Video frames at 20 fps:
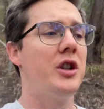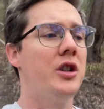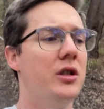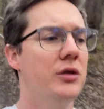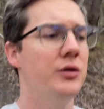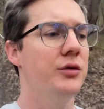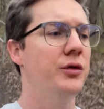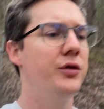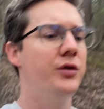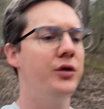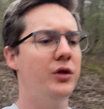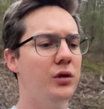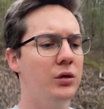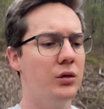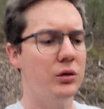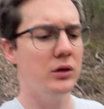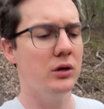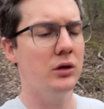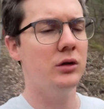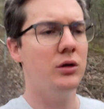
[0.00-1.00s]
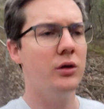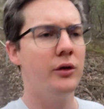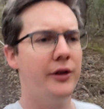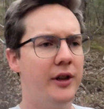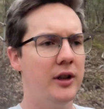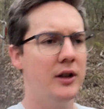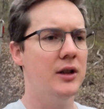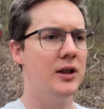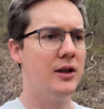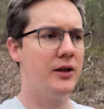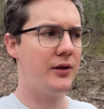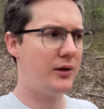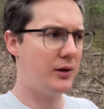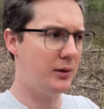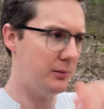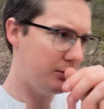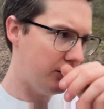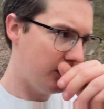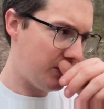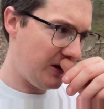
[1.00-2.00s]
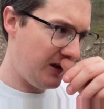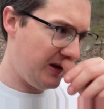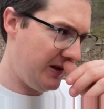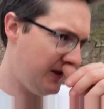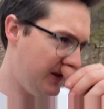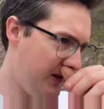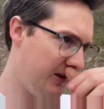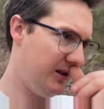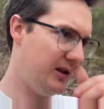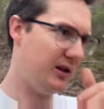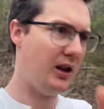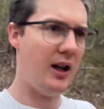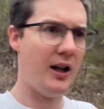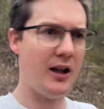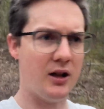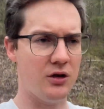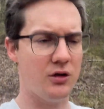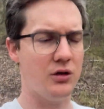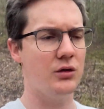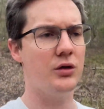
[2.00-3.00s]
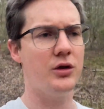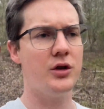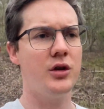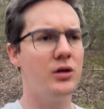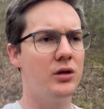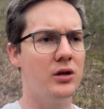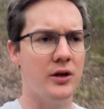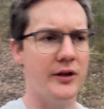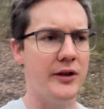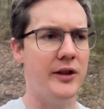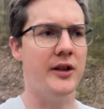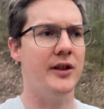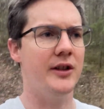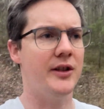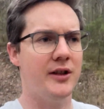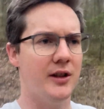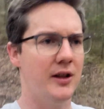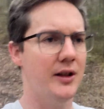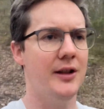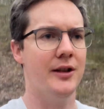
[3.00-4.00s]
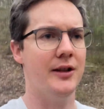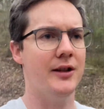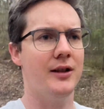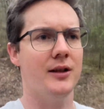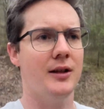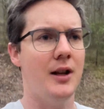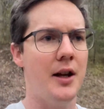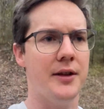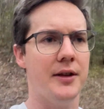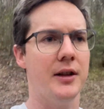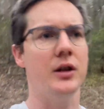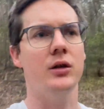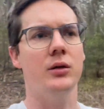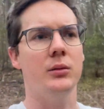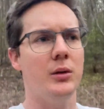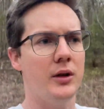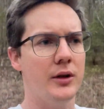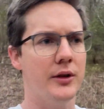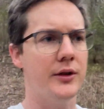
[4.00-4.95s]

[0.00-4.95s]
of fuel you're using that's from glycogen or sugars is nothing almost.